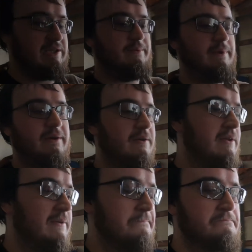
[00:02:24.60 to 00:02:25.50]
set them there.
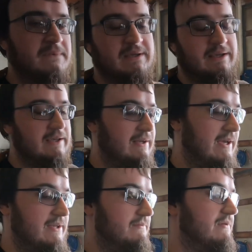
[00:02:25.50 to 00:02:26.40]
And
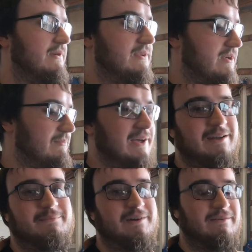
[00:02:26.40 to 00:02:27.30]
I never really thought about
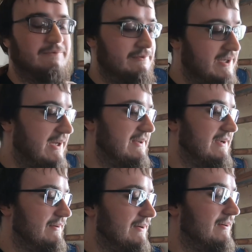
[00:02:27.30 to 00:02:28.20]
it, but when we got
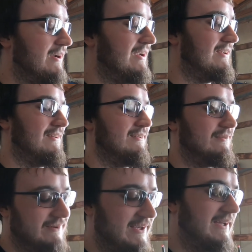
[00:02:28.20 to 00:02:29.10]
down there,
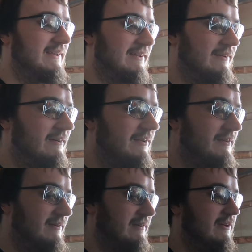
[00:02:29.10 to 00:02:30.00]
or when I got down there on
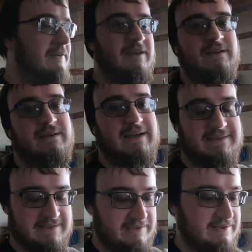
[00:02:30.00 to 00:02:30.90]
Thursday, I
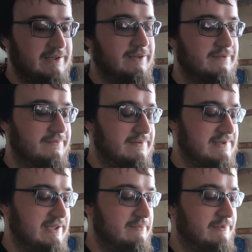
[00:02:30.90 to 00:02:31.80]
seen the color
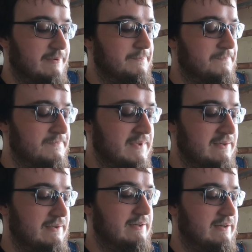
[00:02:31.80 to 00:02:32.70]
sample,
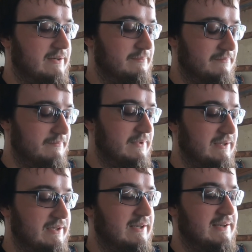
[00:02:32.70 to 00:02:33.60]
and
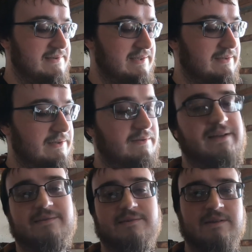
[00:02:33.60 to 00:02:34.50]
then I seen the new
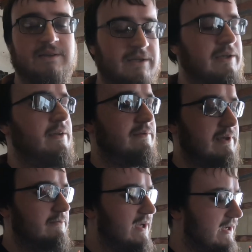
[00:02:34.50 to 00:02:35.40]
lenses. I was
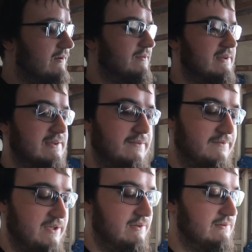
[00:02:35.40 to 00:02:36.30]
like, wow, these had
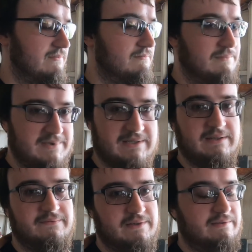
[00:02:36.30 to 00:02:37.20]
faded
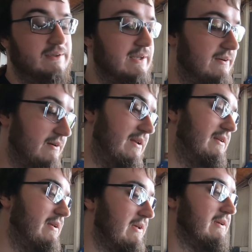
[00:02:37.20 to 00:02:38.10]
significantly. Now,
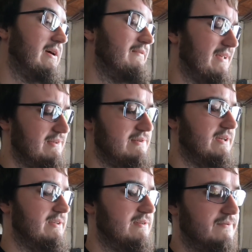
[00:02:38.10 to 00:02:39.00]
granted, I've had these
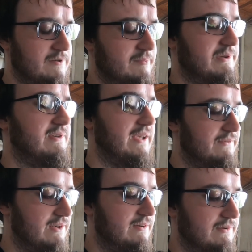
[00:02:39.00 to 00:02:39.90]
glasses for almost
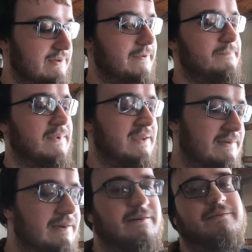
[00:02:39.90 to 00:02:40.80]
7 years,
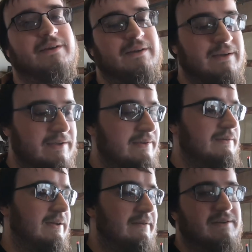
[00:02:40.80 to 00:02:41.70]
so
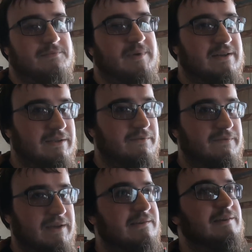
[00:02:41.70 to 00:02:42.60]
I would expect they would
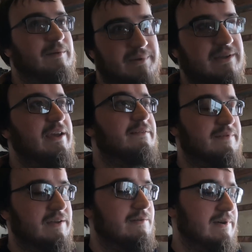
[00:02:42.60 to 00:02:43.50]
fade some, but they had
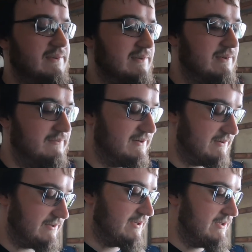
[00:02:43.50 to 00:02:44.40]
faded quite
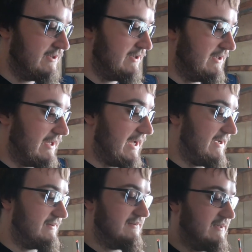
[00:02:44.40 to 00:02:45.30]
significantly.
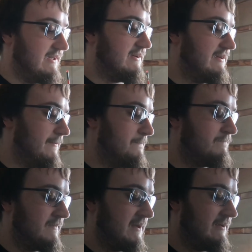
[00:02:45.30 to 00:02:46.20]
Accutech,
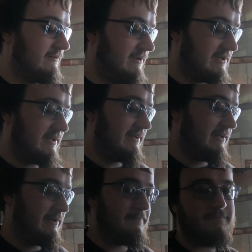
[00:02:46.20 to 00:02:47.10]
we called
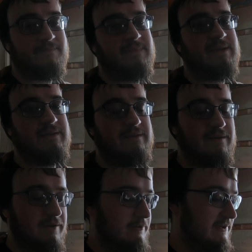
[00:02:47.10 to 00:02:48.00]
them.
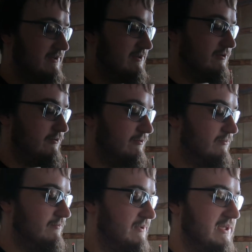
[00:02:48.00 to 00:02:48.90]
They're going to
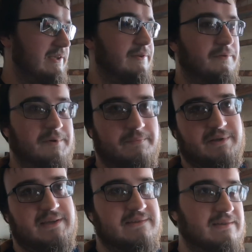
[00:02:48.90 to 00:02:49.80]
either
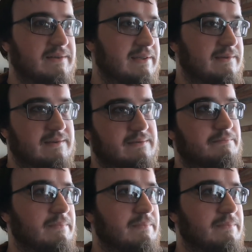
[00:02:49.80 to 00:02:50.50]
replace the lenses,